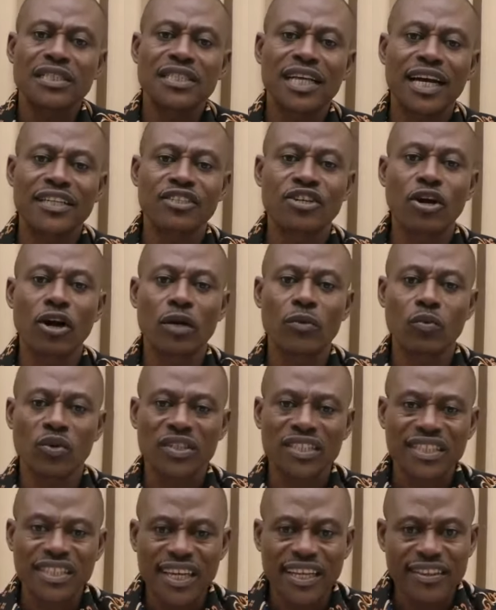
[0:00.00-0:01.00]
that God
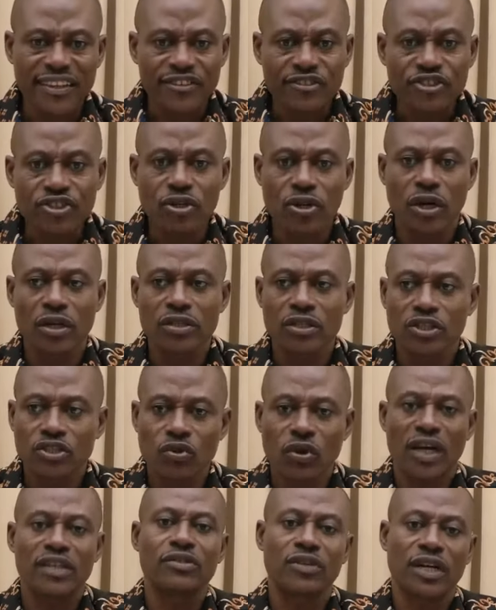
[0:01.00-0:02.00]
was sending John
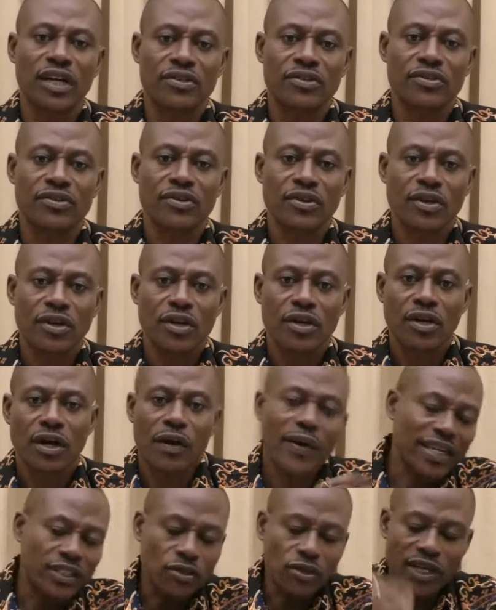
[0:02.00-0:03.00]
to address.
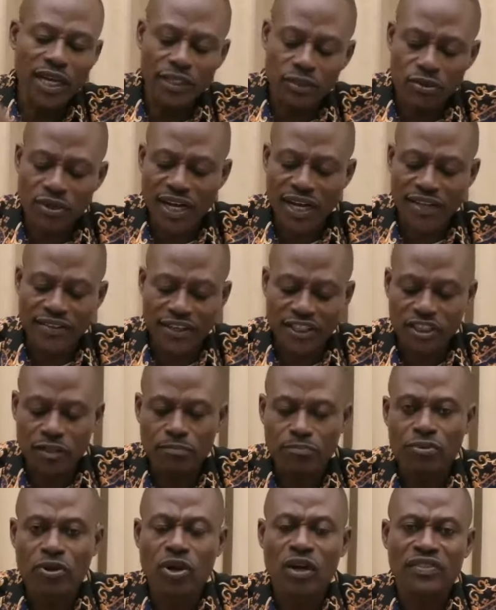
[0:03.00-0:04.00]
All right, so let's look at
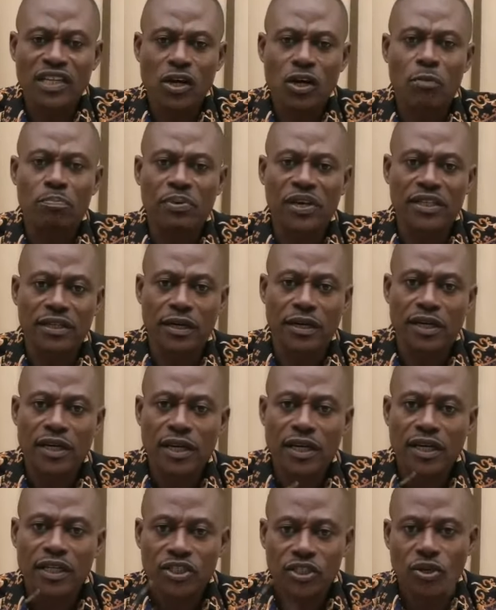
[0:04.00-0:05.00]
this book of 2 Peter.
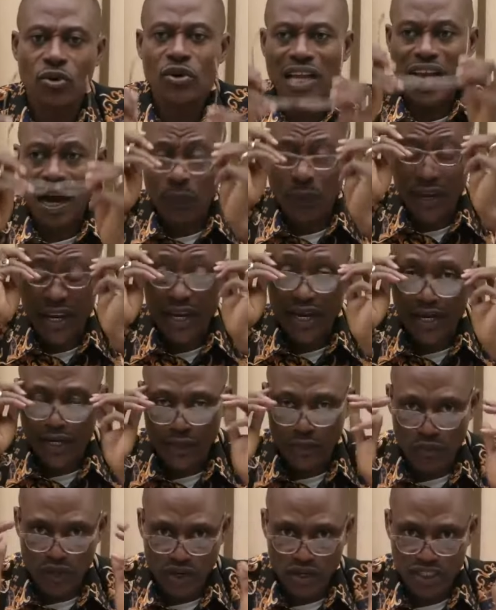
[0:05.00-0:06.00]
So now we're
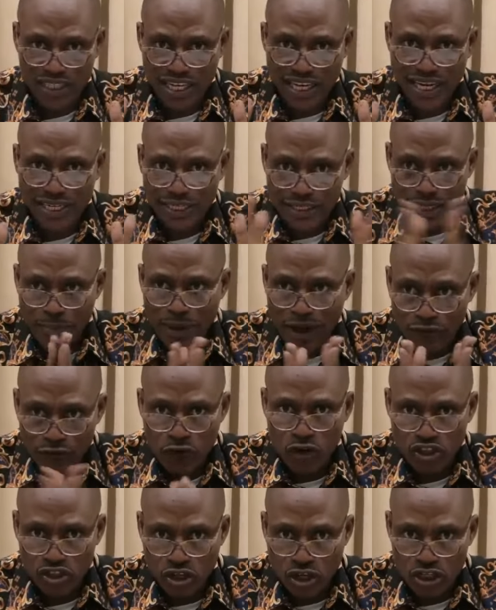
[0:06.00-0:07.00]
here, we understand that it's about
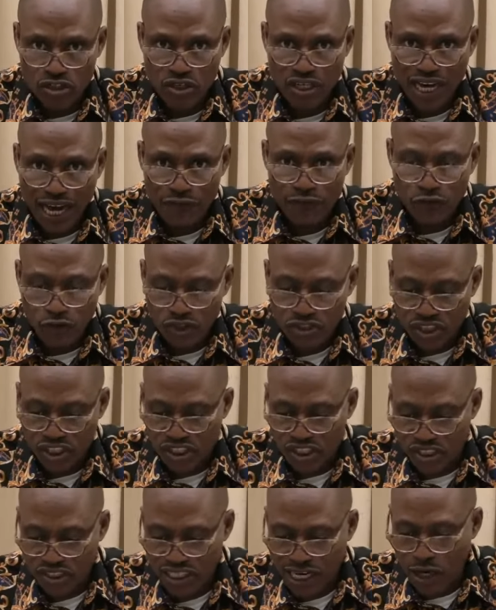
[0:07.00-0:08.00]
false doctrine and false
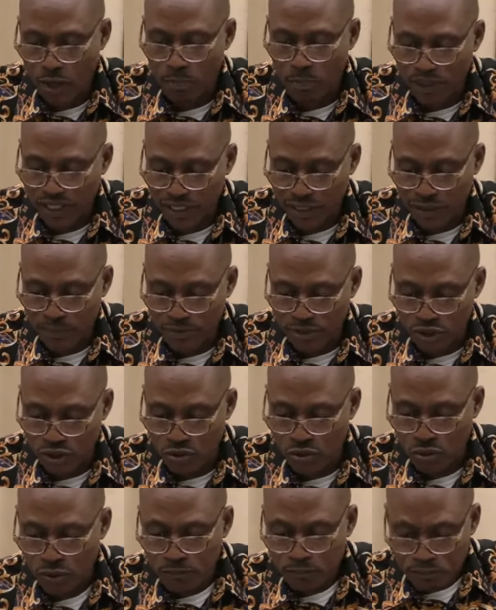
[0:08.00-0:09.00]
teachers. 2 Peter chapter
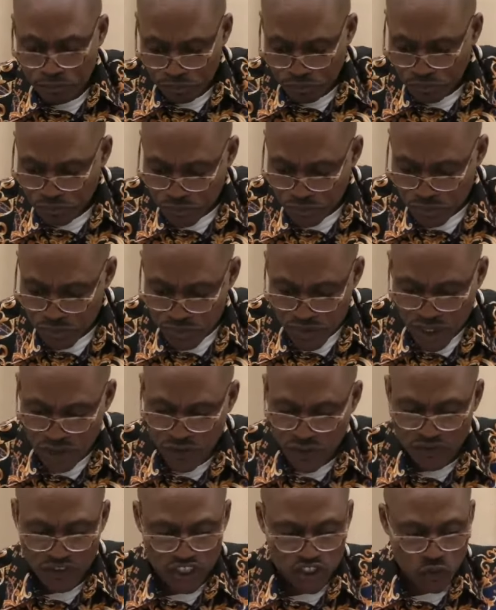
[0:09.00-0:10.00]
2.
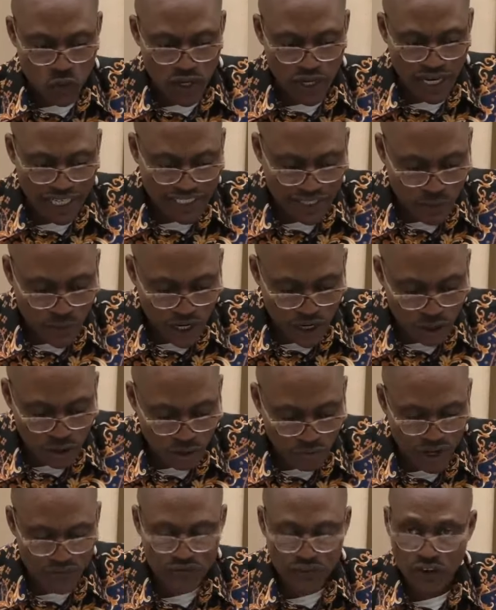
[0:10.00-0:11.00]
From verse 1, I said we're going
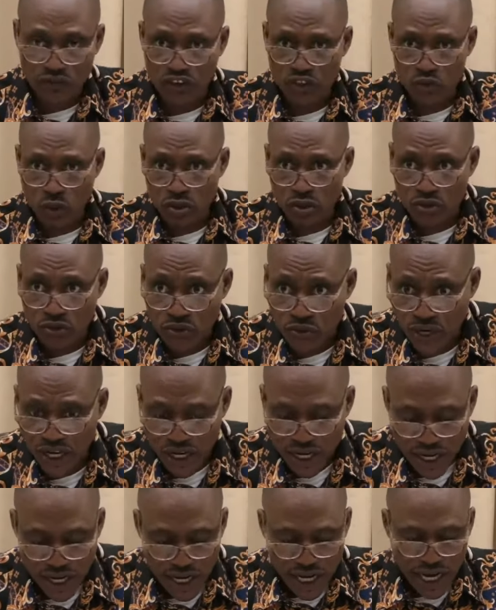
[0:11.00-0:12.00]
to read from verse 1 to
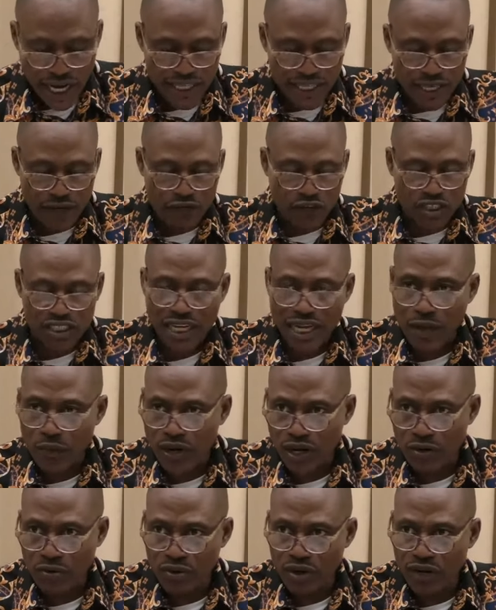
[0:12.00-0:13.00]
3, and then for time
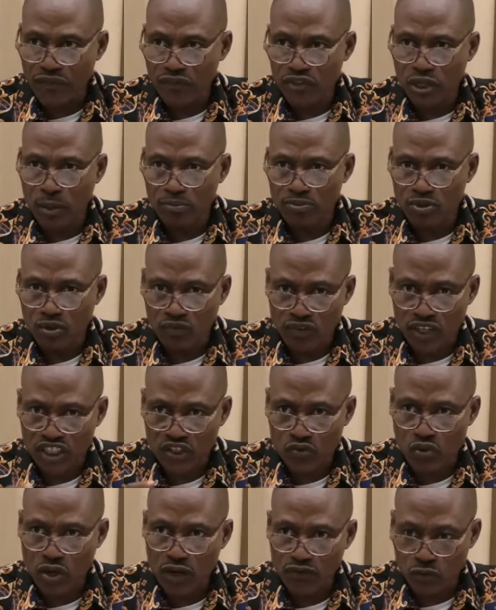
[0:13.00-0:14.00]
we're going to read, jump to
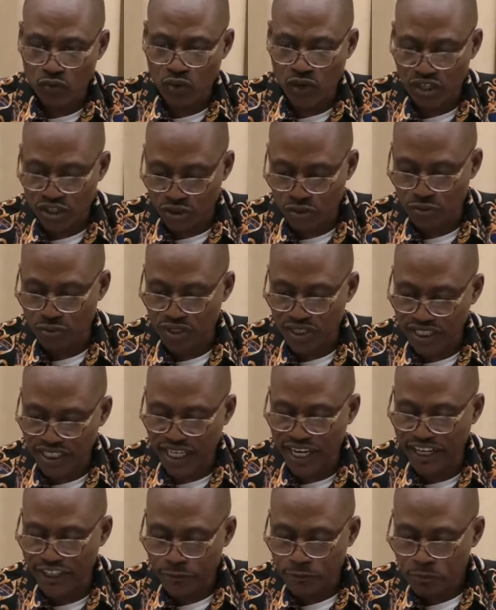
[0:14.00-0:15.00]
verse 12 to 22. It
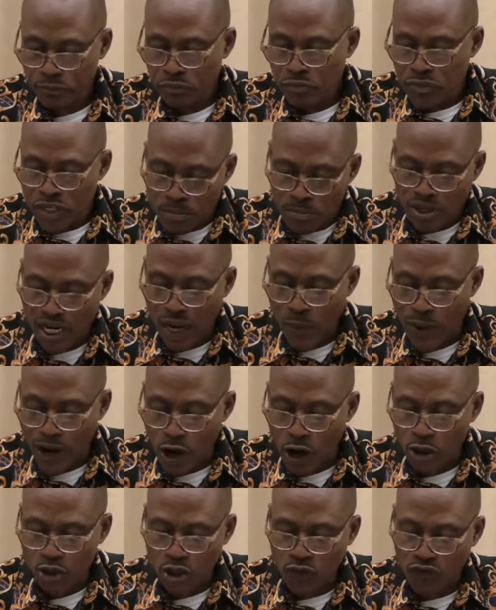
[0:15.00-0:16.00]
says, but there were
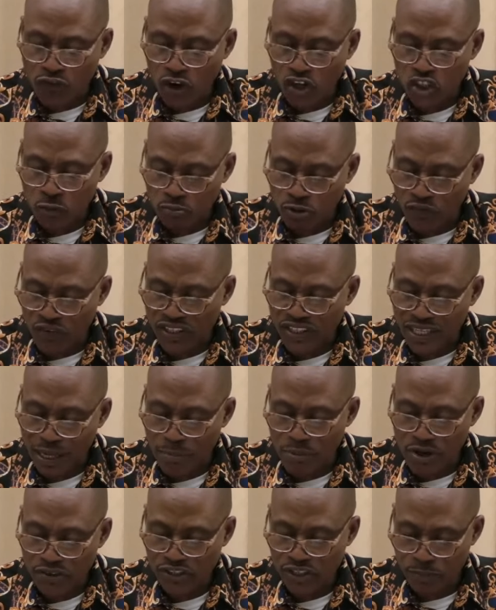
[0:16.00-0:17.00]
also false prophets
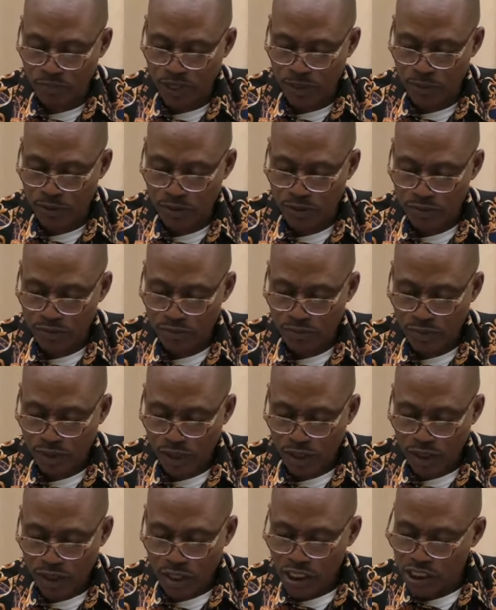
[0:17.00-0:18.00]
among the people,
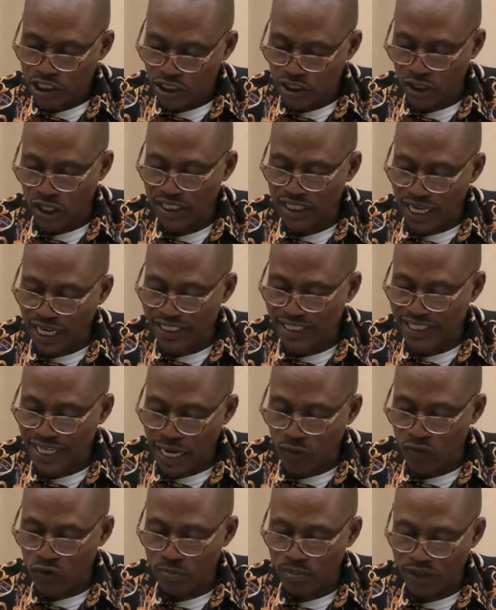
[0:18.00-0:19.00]
just as
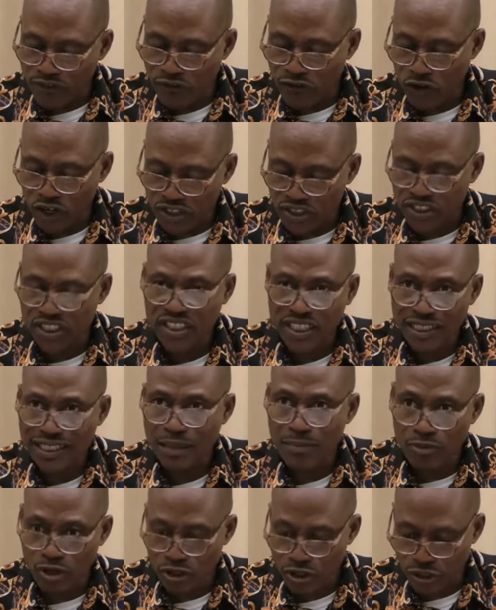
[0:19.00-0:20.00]
there will be false
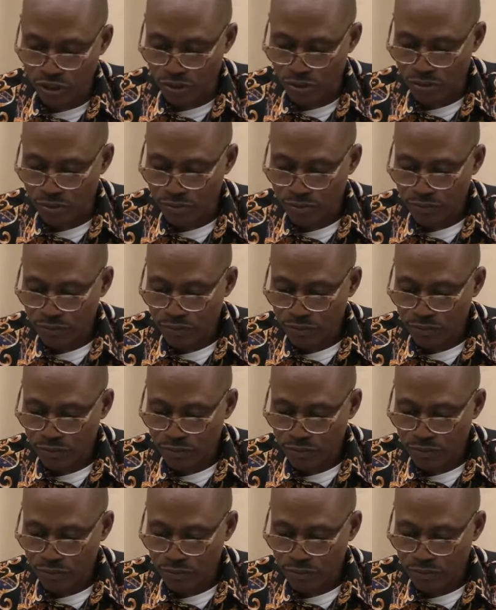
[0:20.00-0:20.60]
teachers among you.